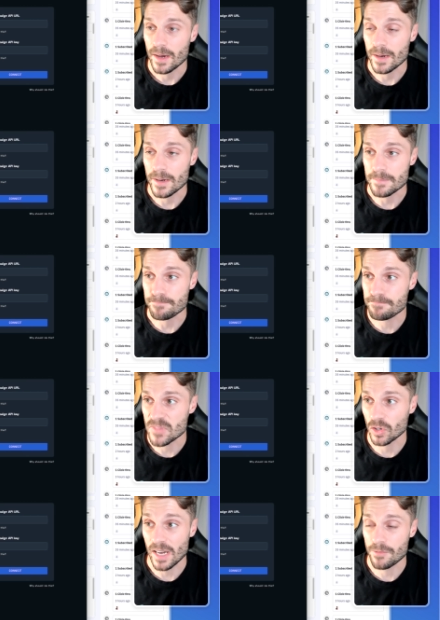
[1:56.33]
um,
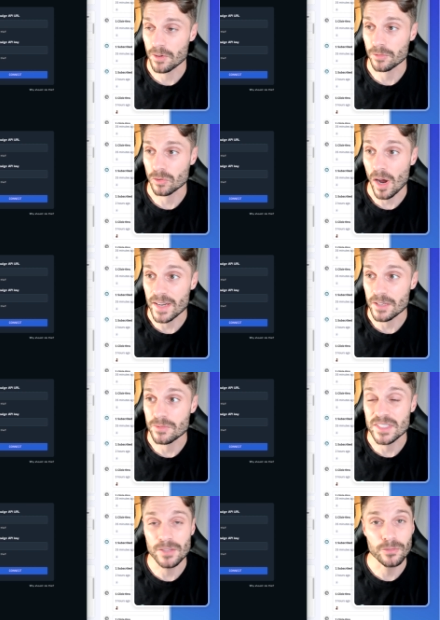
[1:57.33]
you're going to have a variety
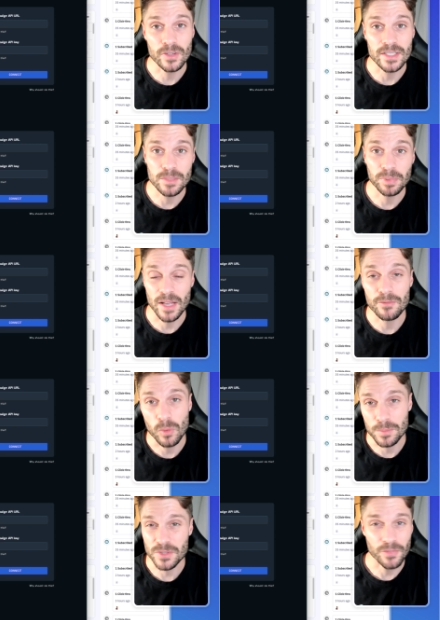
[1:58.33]
of different
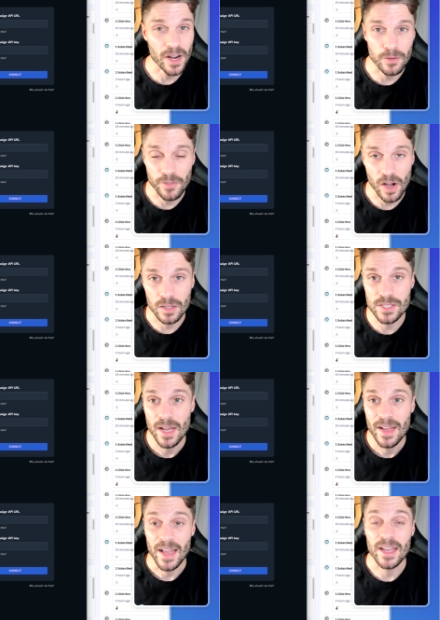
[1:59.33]
platforms. Firefox,
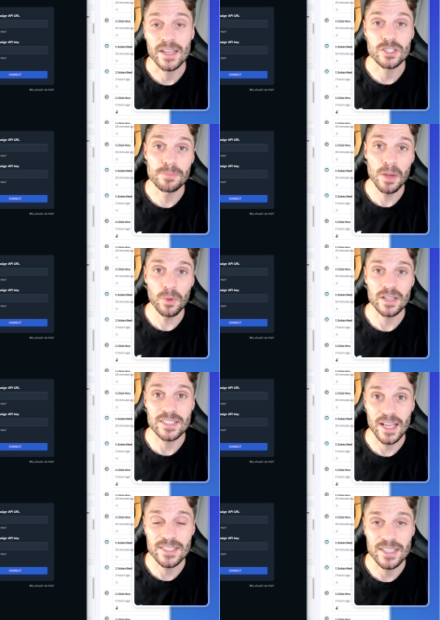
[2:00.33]
and you may want
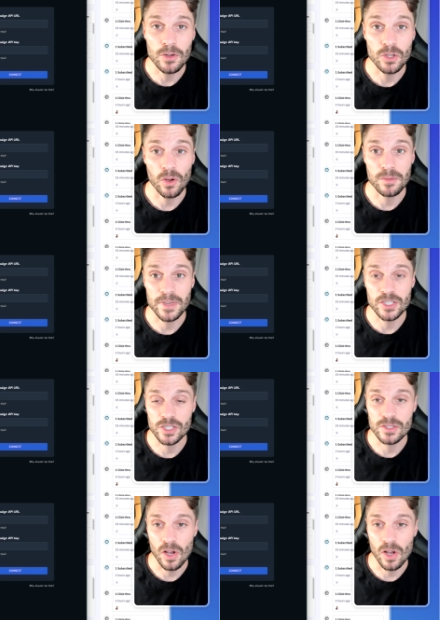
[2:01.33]
to test out your automations